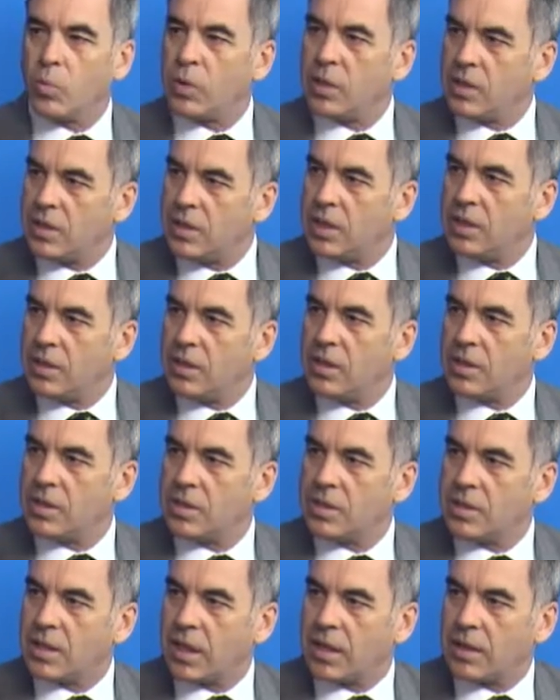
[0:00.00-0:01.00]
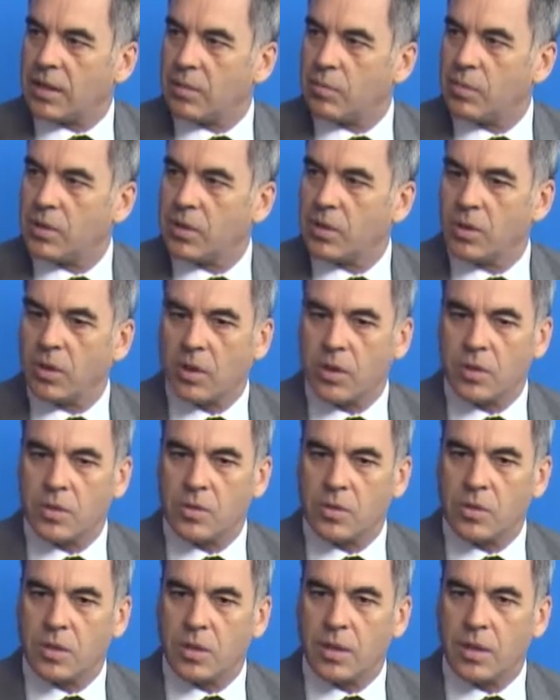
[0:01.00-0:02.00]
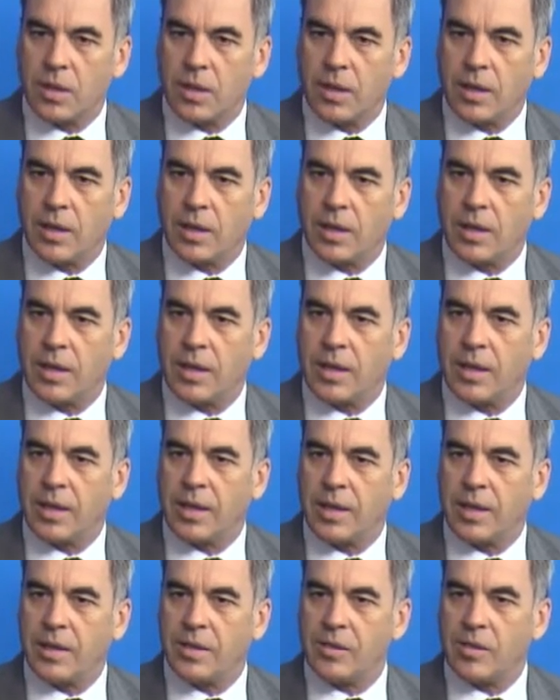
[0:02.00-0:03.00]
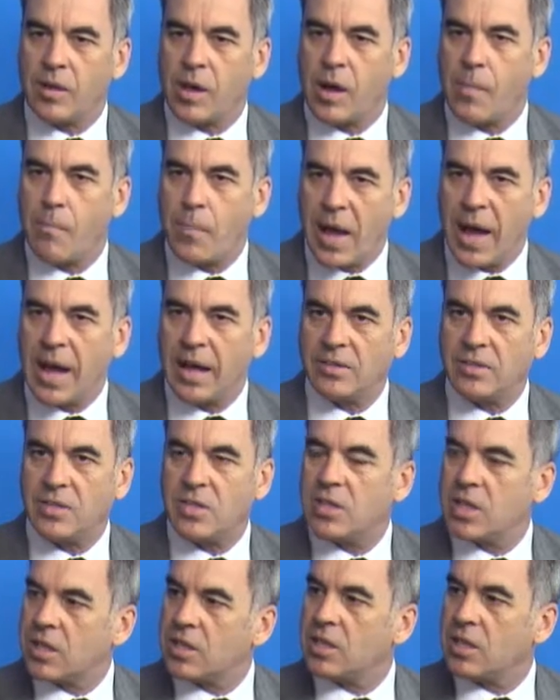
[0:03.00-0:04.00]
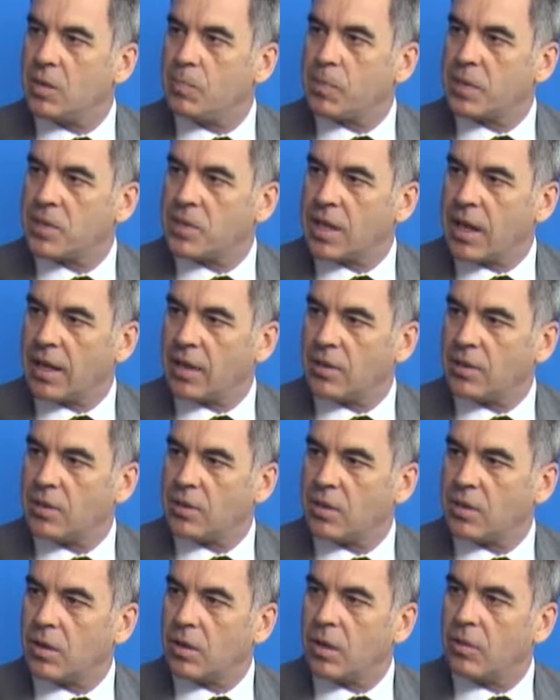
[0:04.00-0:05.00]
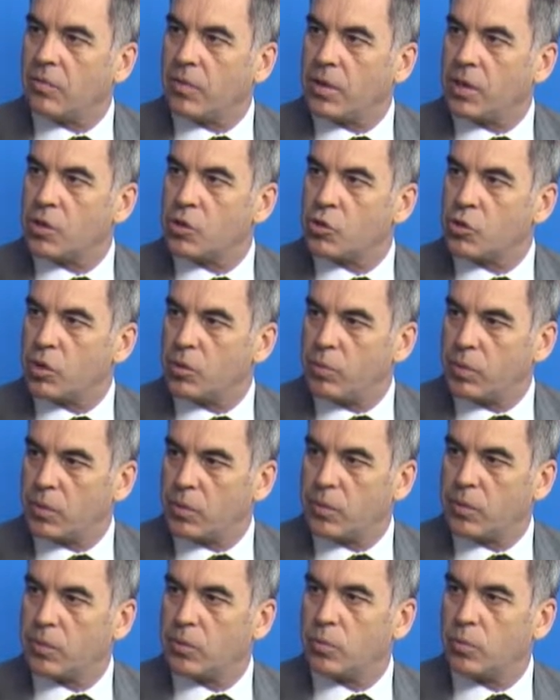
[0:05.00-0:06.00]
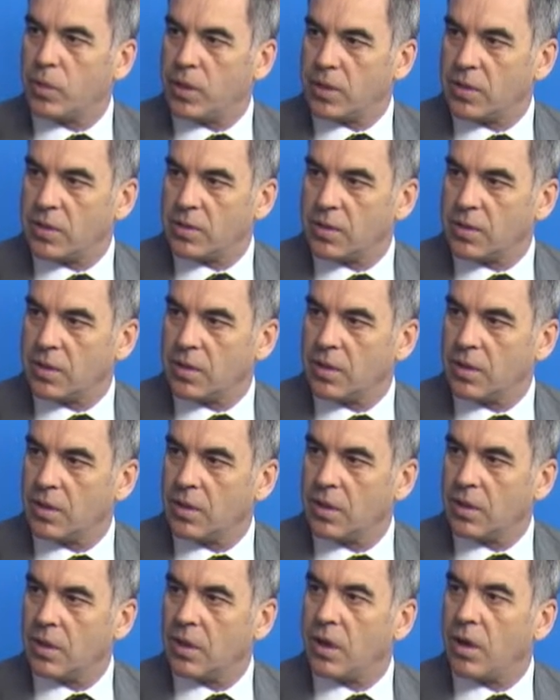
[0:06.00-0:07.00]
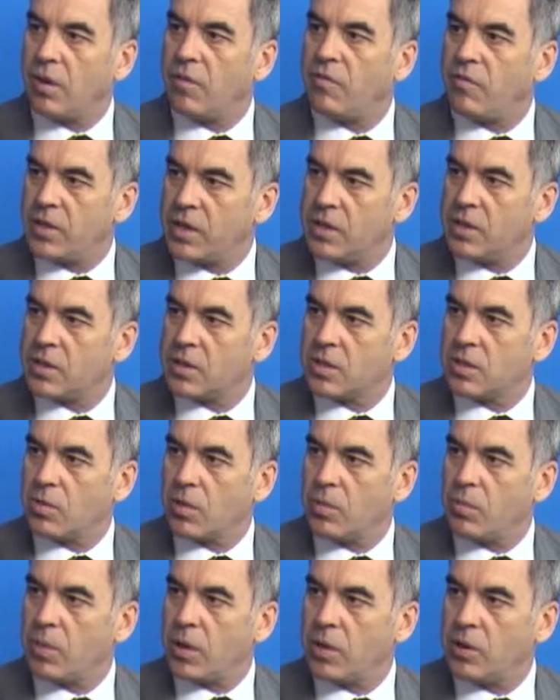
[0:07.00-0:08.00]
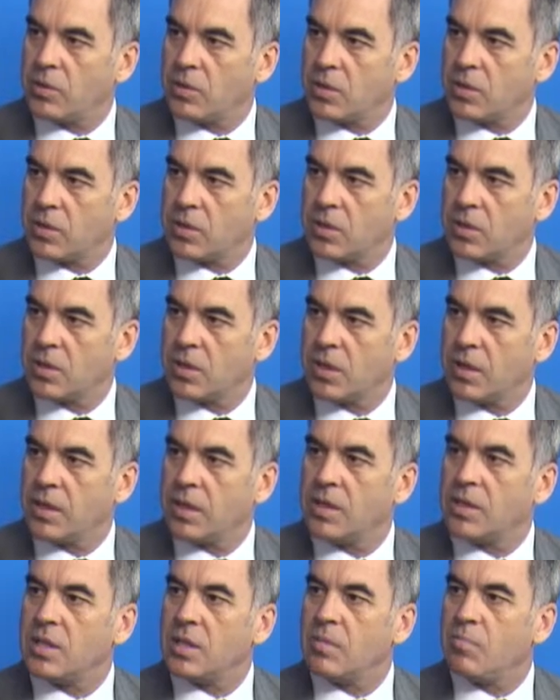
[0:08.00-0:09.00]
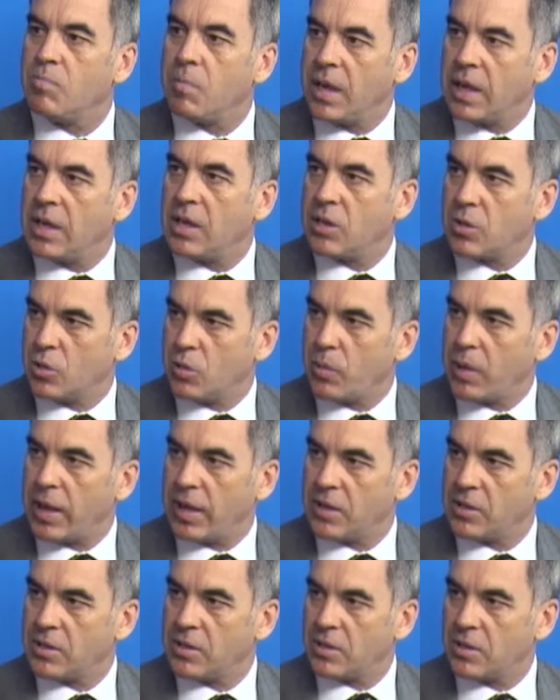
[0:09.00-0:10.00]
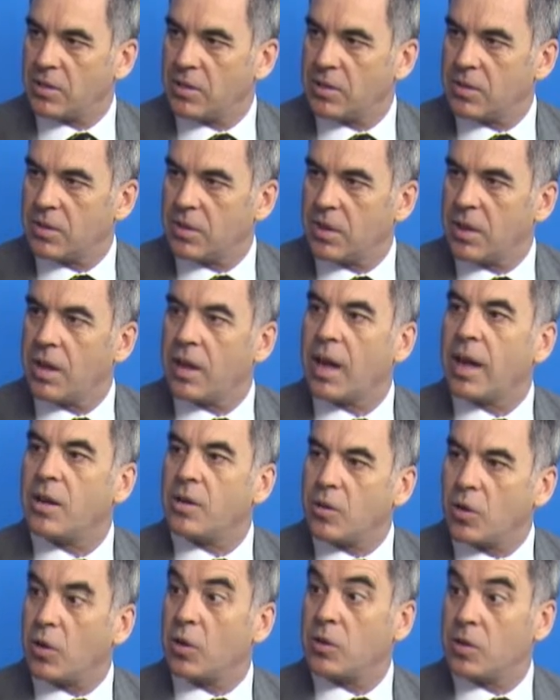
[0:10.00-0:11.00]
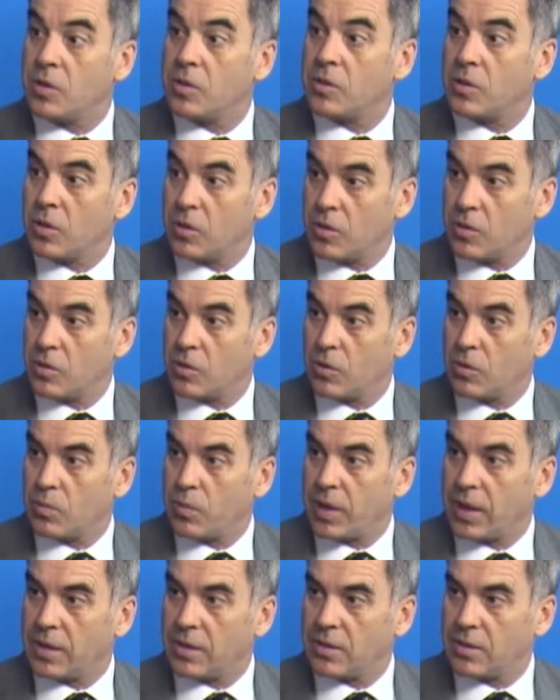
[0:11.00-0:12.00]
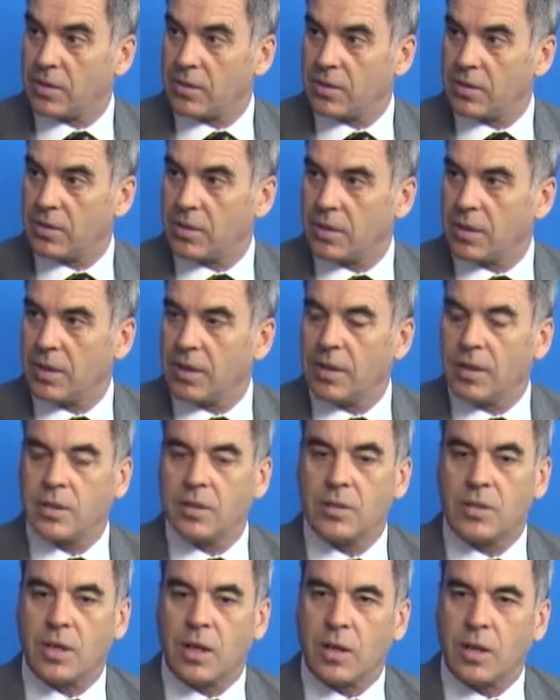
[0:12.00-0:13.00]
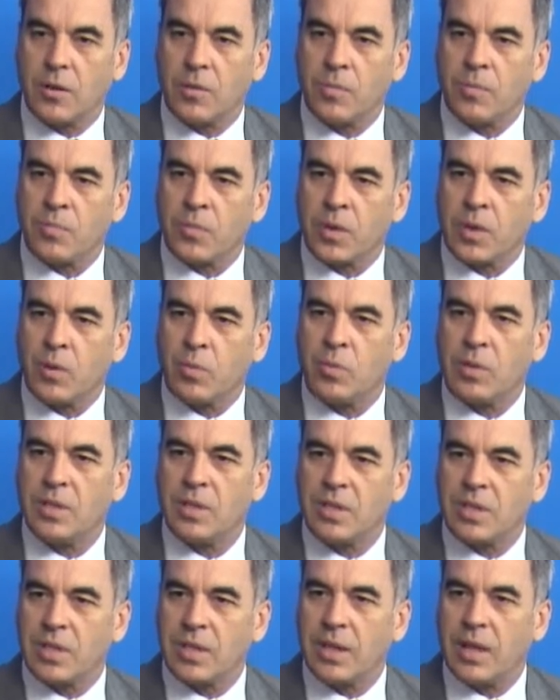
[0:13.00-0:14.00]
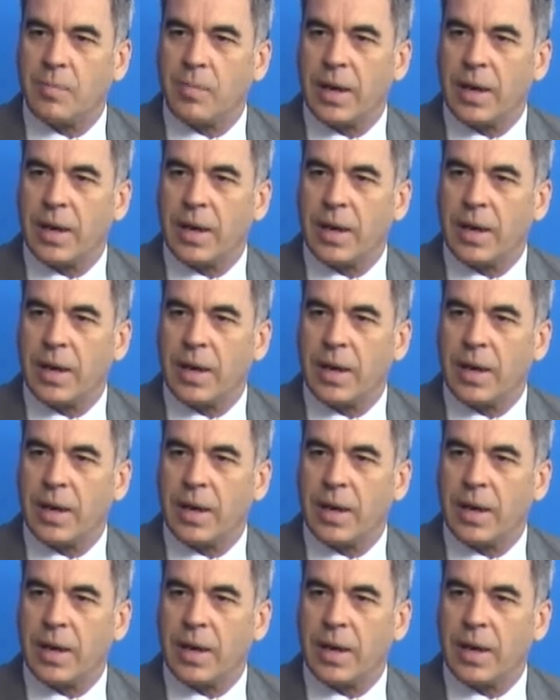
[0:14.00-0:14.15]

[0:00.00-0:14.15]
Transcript: we did this study because about 60% of the attributable risk of venous thrombosis is in medical patients and not in surgical patients. So we see